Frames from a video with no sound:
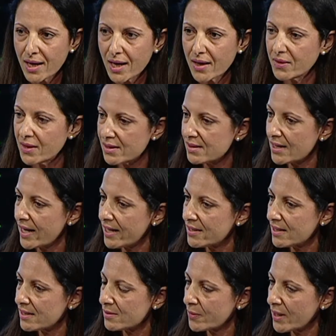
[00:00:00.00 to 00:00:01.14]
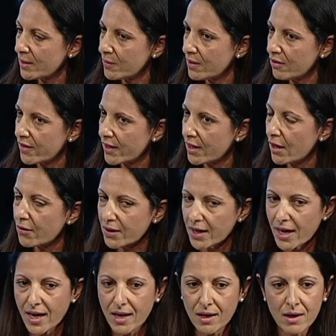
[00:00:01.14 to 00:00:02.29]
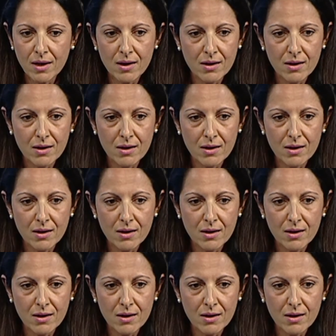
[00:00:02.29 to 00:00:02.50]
and these ladies made me think, okay,